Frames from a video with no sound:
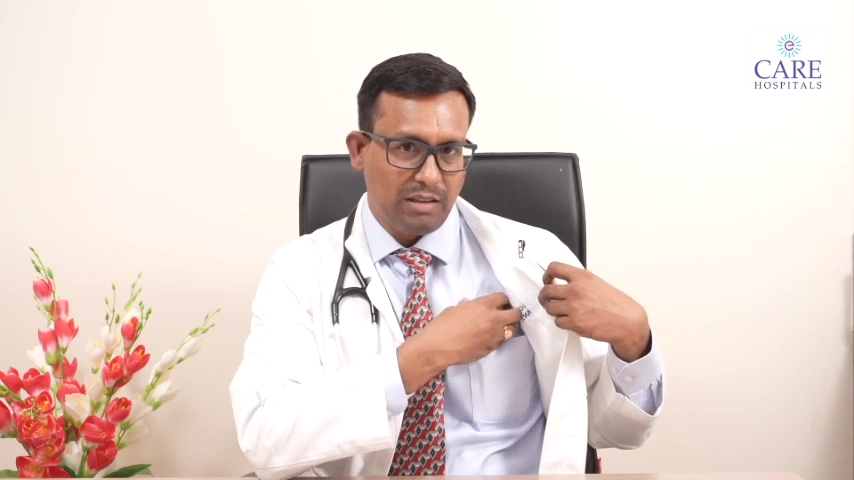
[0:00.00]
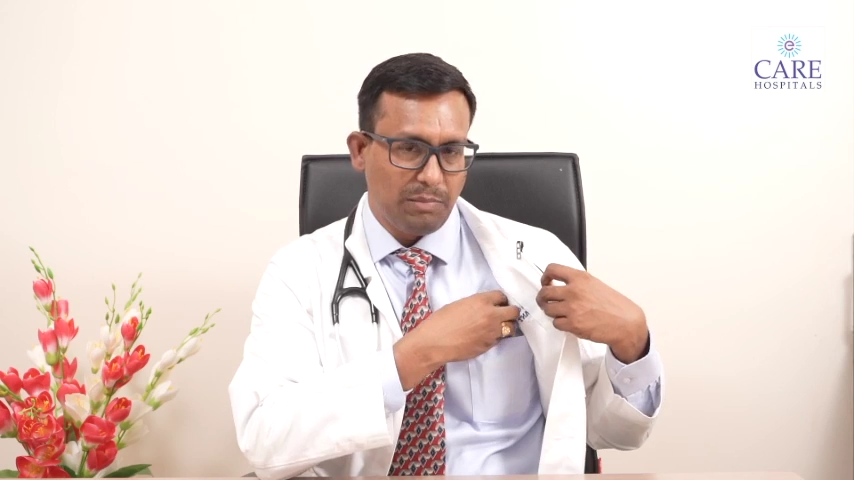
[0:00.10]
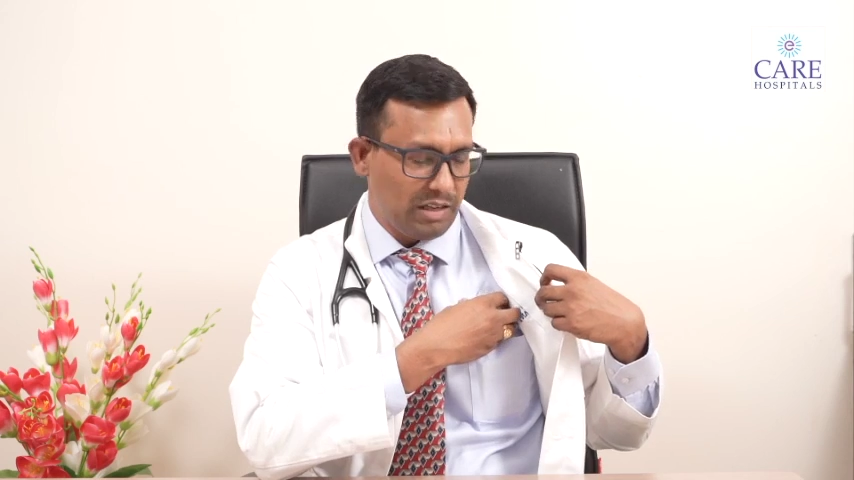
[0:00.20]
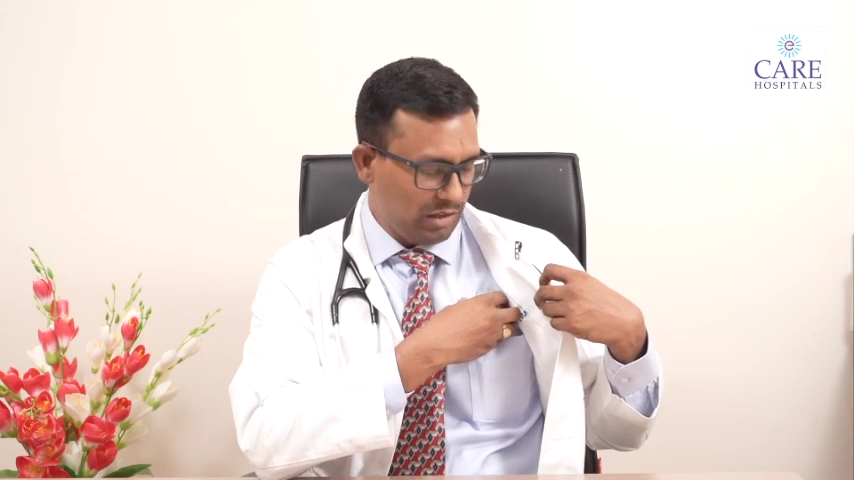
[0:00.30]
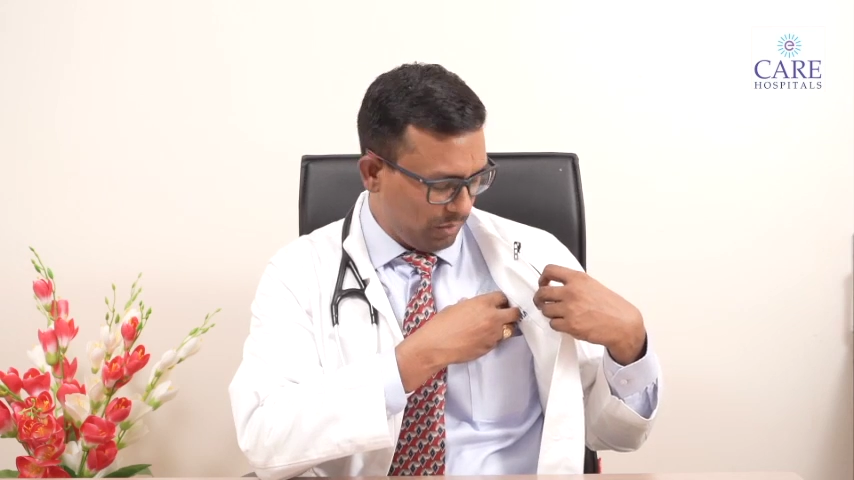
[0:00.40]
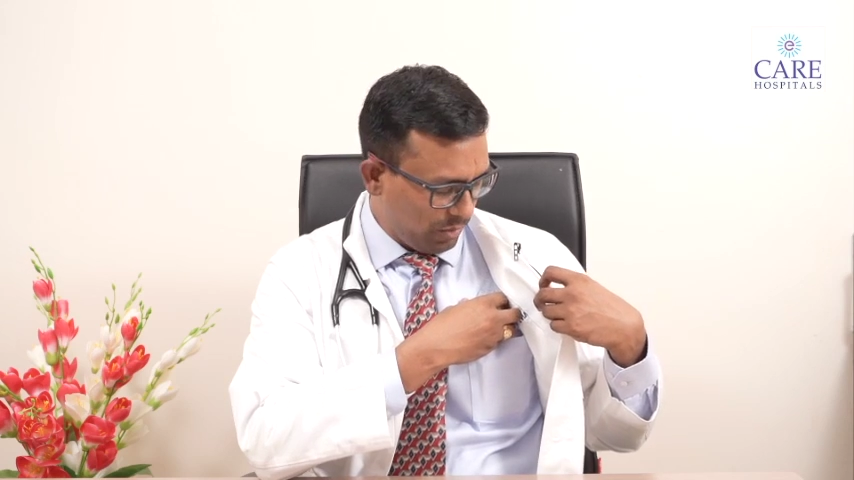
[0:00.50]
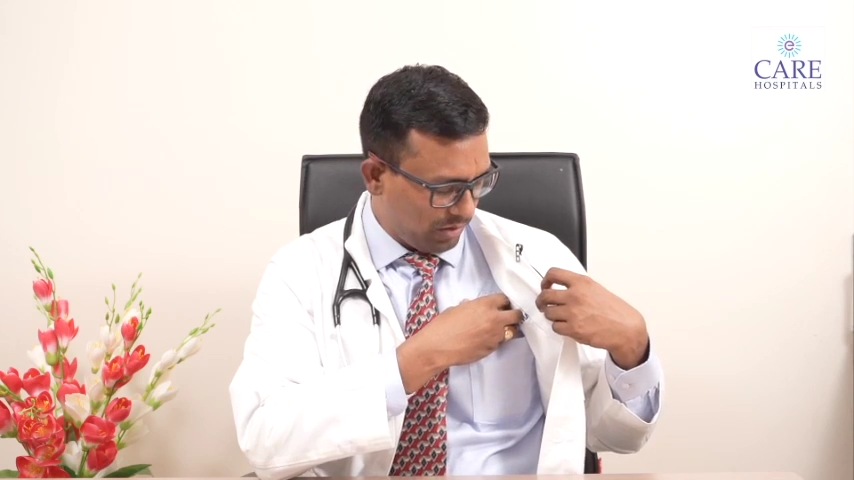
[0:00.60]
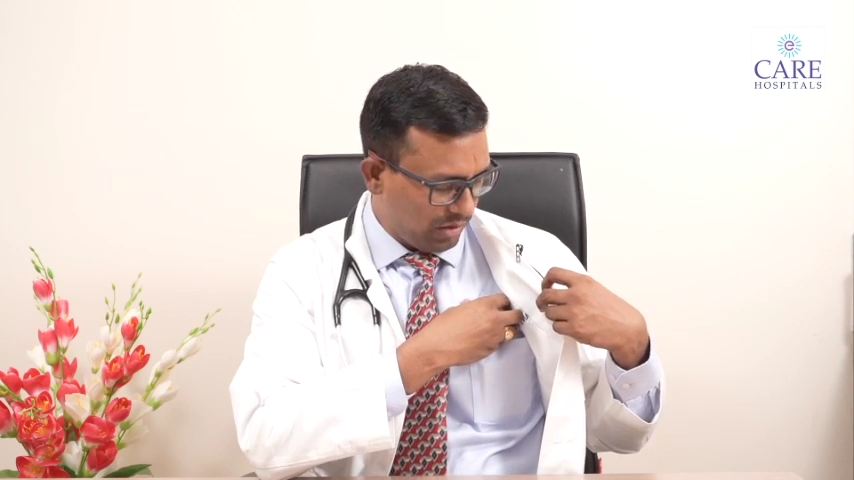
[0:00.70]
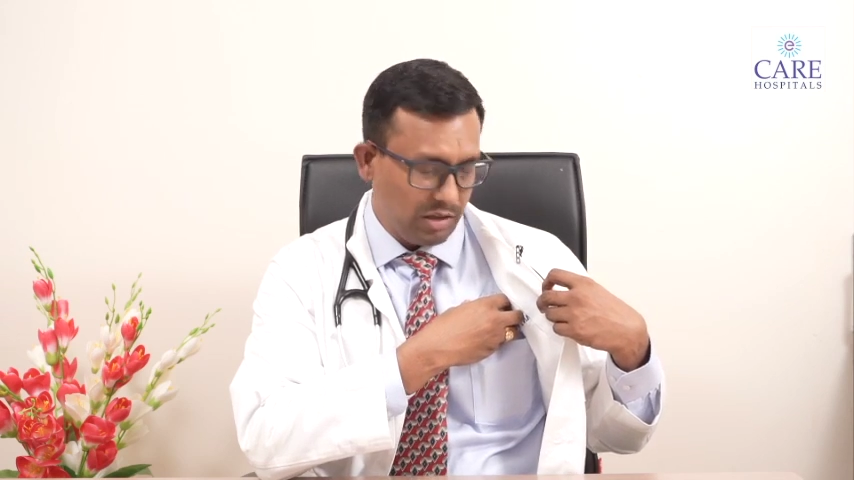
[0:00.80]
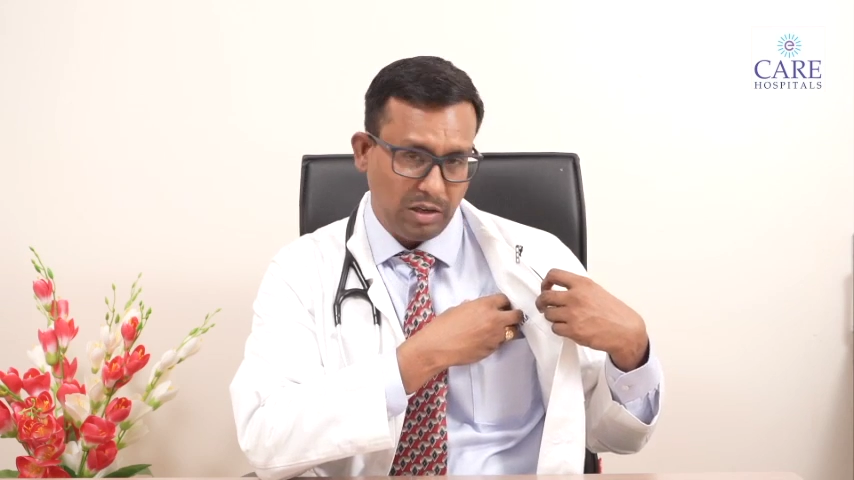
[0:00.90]
depending upon
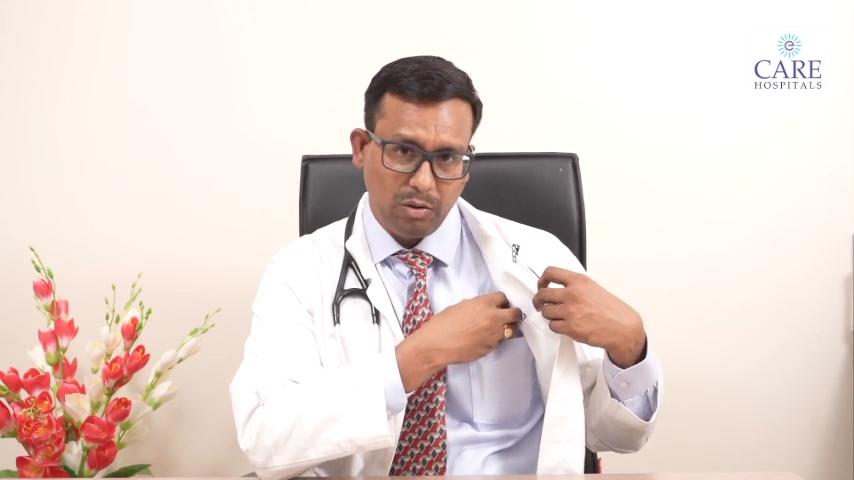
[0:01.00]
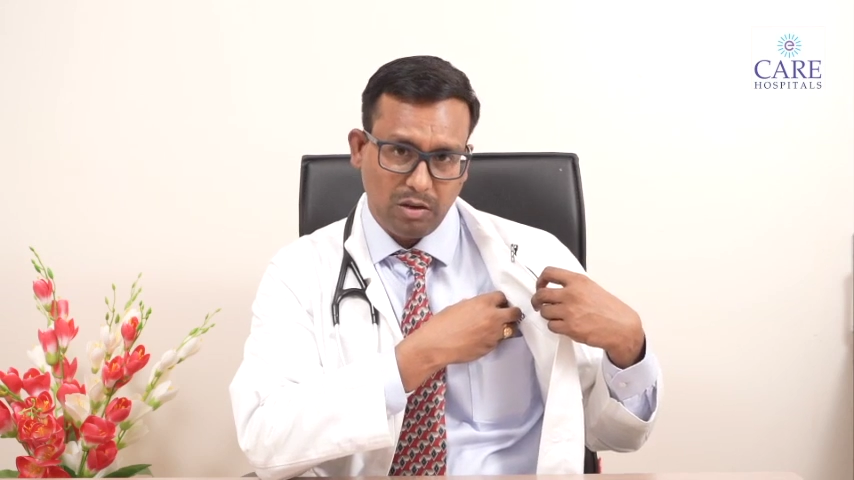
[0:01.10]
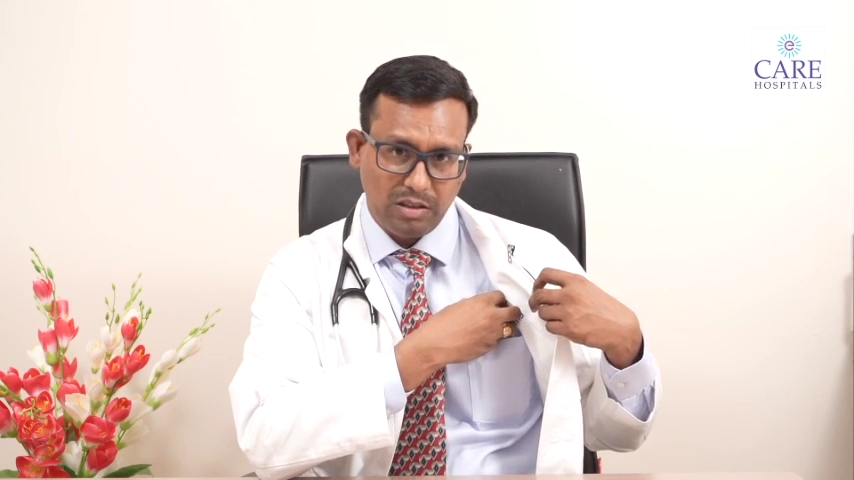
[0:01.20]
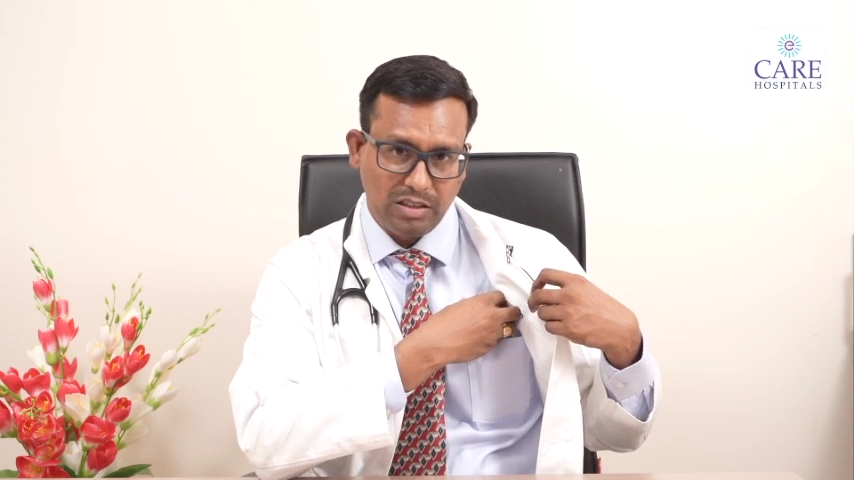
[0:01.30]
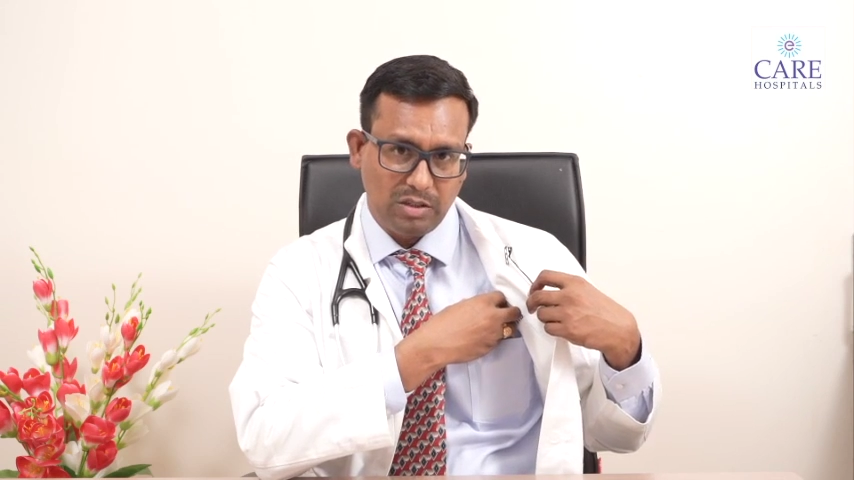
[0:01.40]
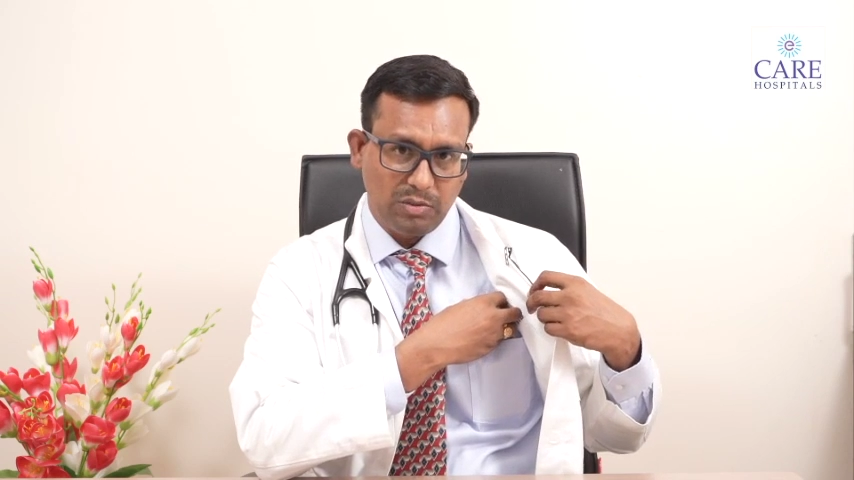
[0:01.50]
the doctor's